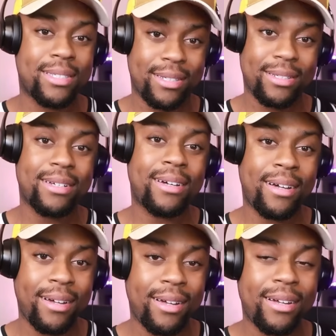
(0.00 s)

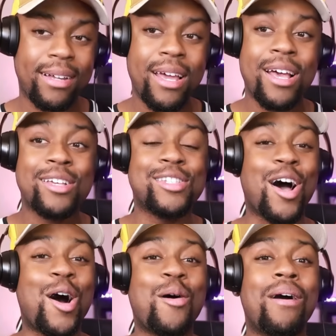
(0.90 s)
Uh-huh.
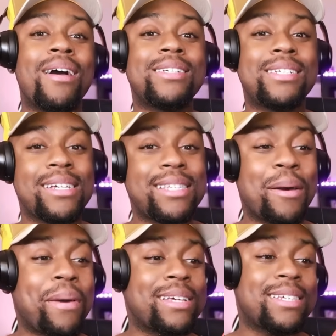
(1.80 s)
So she said
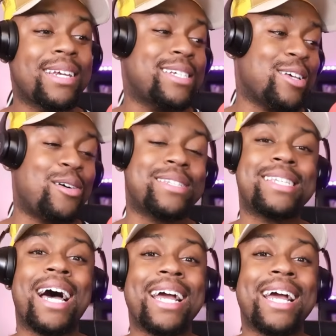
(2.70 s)
basically it's on site.